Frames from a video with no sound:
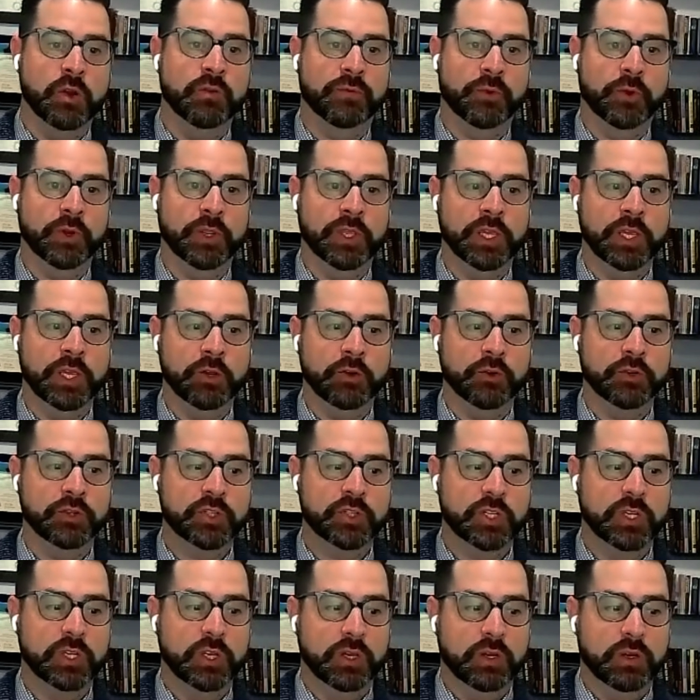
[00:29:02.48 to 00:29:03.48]
advantage of that. I know for
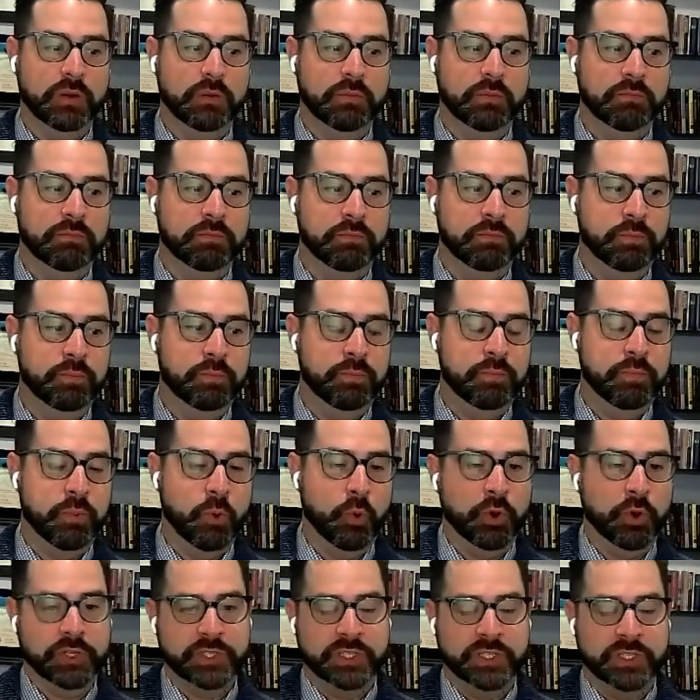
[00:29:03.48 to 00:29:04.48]
years,
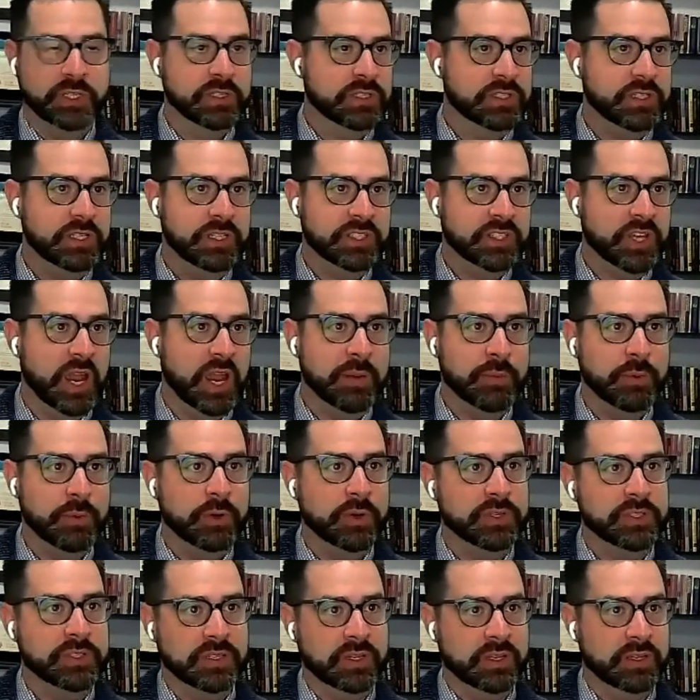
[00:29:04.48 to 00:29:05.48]
boards didn't
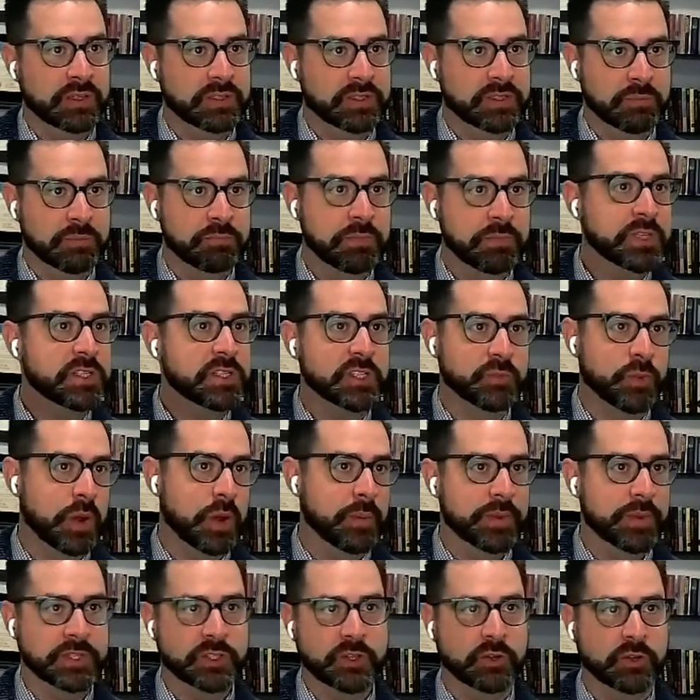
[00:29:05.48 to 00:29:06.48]
see cyber as a
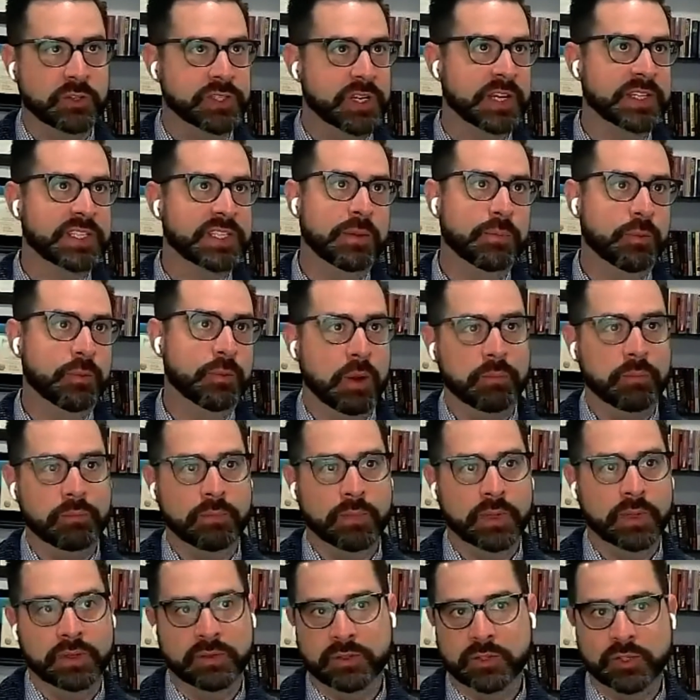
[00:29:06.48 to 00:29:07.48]
business problem. They saw it as
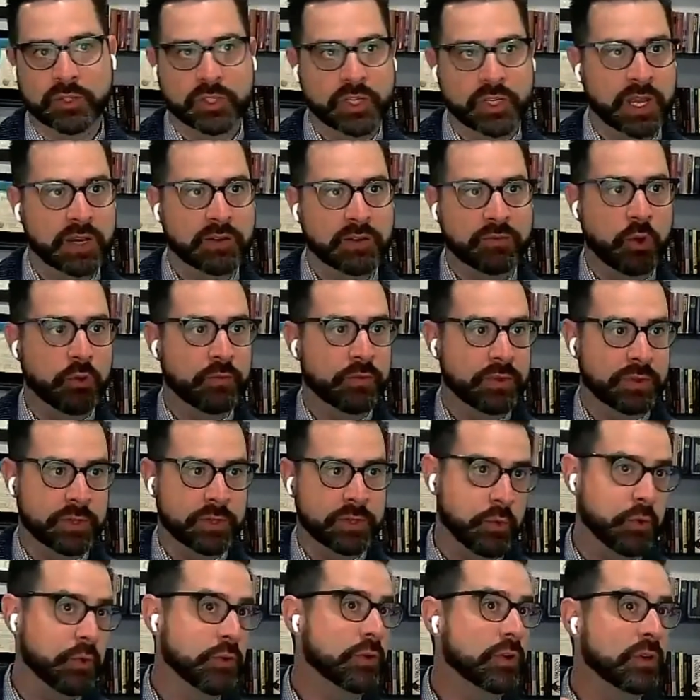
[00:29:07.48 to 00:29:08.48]
an IT problem and just
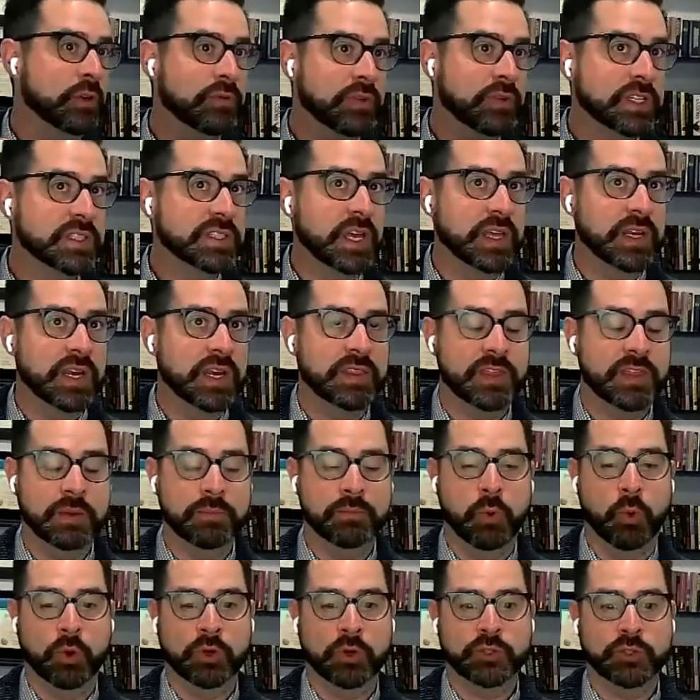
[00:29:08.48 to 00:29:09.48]
kind of go over in the corner and fix
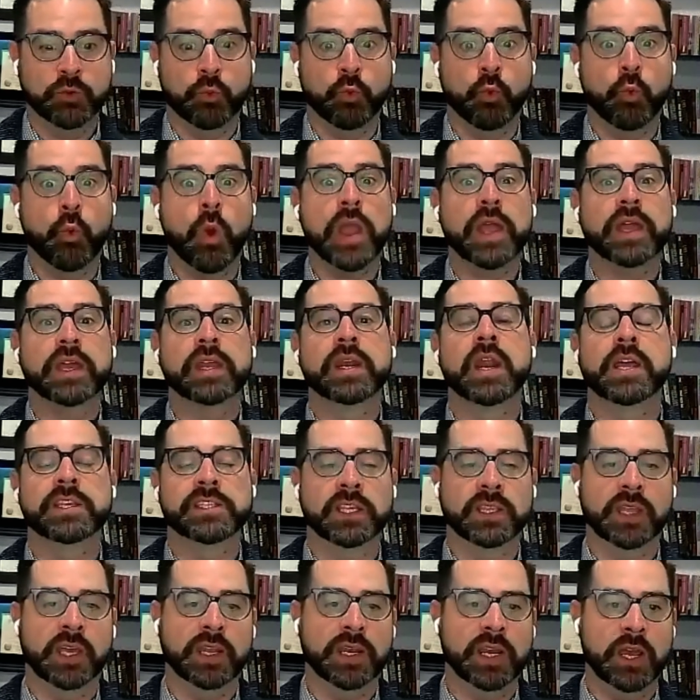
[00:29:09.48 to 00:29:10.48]
that. And I think boards are
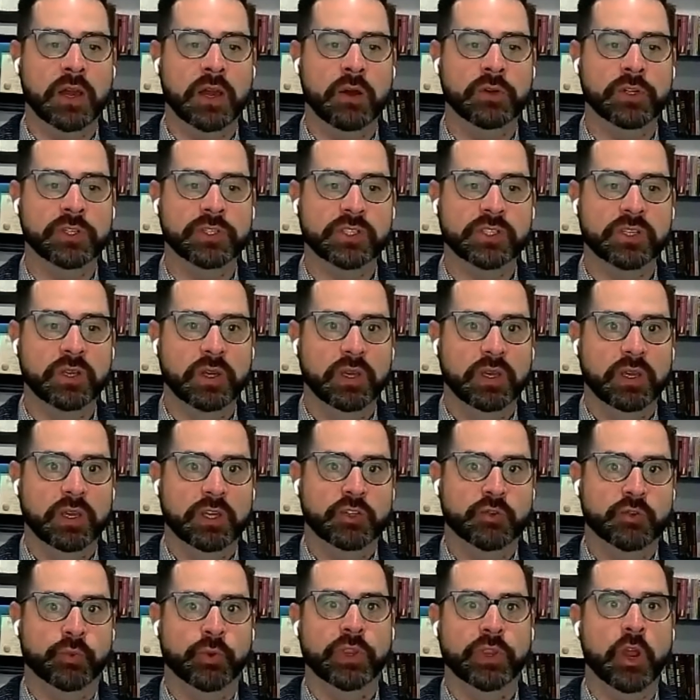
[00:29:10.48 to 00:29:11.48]
recognizing that now. And
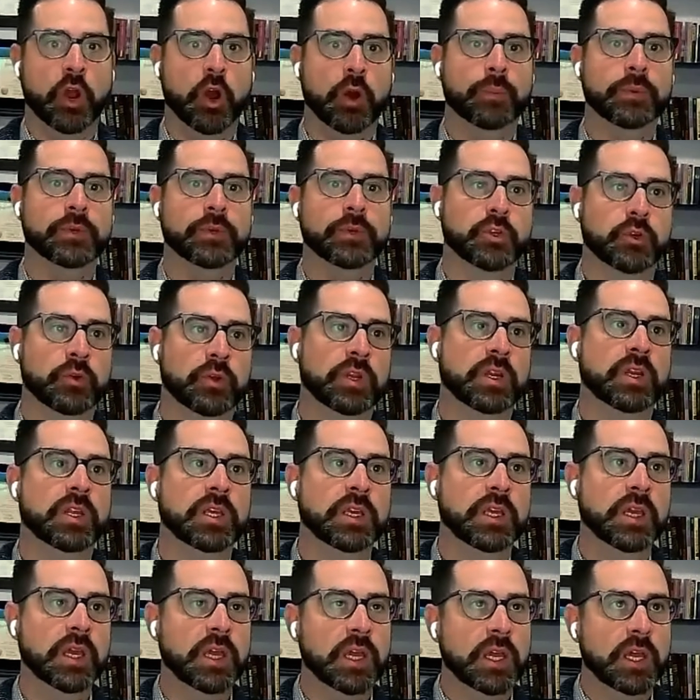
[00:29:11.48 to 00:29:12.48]
it's really an
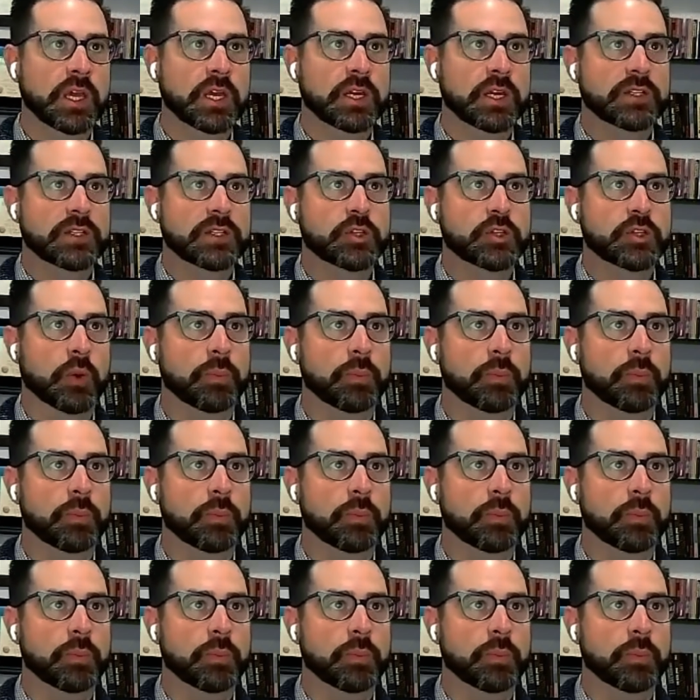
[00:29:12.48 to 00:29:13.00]
opportunity